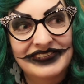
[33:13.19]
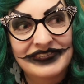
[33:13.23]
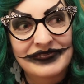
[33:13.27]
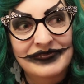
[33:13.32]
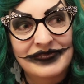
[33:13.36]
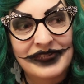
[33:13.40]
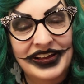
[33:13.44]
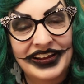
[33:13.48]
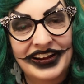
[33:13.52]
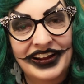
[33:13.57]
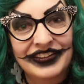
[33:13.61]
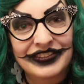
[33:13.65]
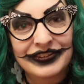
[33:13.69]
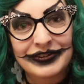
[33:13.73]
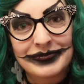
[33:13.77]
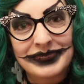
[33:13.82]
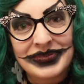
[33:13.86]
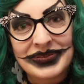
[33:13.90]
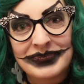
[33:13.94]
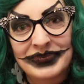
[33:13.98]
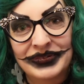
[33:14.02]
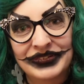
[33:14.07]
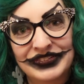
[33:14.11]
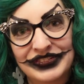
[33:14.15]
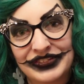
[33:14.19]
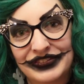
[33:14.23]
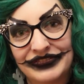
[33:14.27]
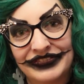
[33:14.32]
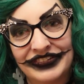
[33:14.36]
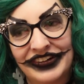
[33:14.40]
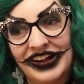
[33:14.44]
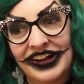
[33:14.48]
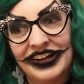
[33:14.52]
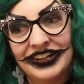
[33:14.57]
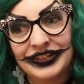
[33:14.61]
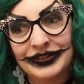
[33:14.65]
what other people do for
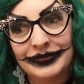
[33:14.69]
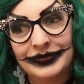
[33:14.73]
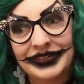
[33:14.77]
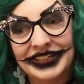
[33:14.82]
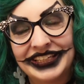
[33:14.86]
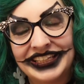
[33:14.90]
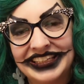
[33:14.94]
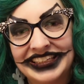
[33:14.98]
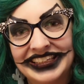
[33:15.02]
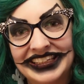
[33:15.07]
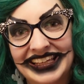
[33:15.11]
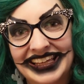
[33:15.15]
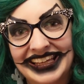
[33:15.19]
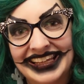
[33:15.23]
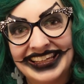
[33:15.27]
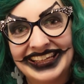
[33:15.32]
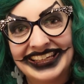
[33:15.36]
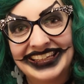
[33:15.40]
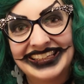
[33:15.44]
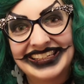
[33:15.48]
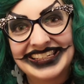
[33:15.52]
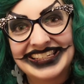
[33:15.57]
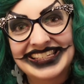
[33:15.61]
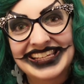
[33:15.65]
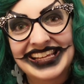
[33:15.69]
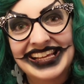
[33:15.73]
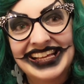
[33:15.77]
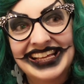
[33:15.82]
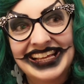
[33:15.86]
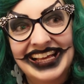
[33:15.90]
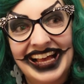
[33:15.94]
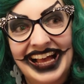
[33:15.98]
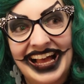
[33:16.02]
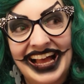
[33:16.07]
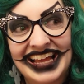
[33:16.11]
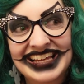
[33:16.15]
Halloween, and
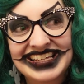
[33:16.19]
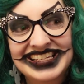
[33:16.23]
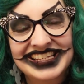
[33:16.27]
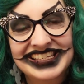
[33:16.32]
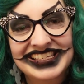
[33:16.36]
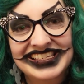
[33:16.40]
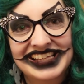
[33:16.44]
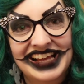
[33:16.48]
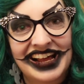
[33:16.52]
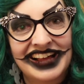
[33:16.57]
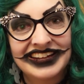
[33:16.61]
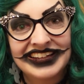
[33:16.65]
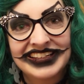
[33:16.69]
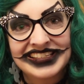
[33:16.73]
I just